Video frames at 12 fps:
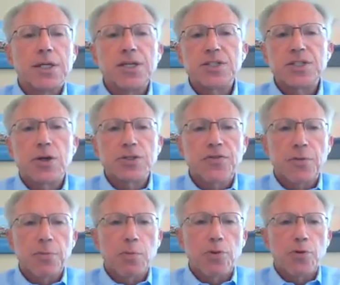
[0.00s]
T cells
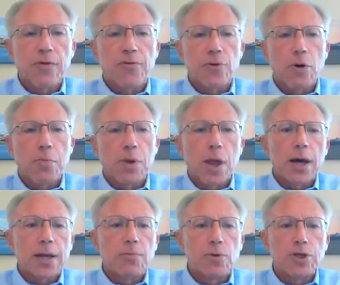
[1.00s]
from the peripheral blood,